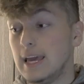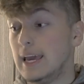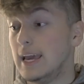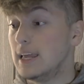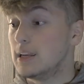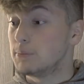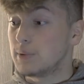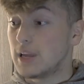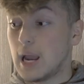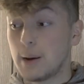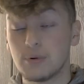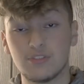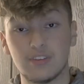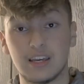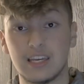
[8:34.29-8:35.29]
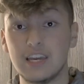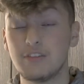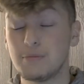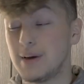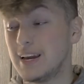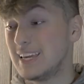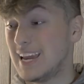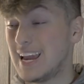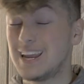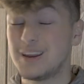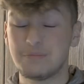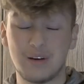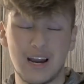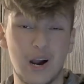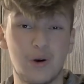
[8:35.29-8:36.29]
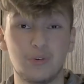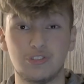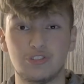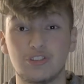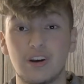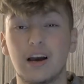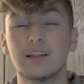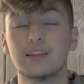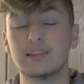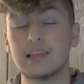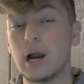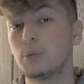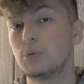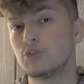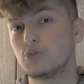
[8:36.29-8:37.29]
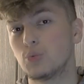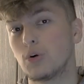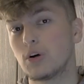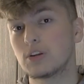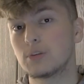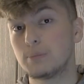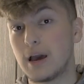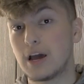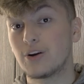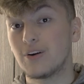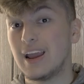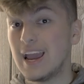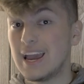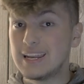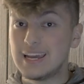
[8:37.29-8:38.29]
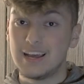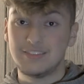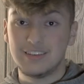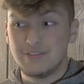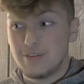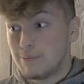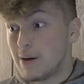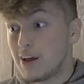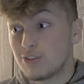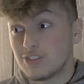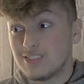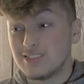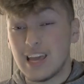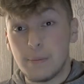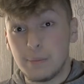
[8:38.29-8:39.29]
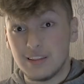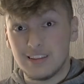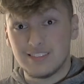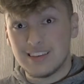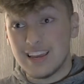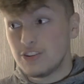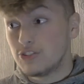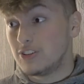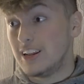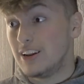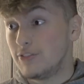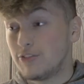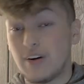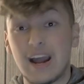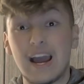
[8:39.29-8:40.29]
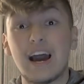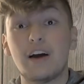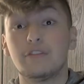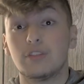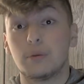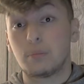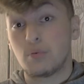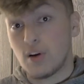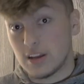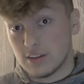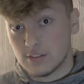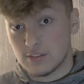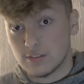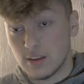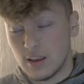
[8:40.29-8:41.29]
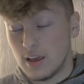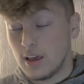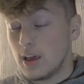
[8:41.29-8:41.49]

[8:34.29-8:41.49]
And cameras like even my Canon PowerShot, that one's worked better and has even better stabilization in it for half the price.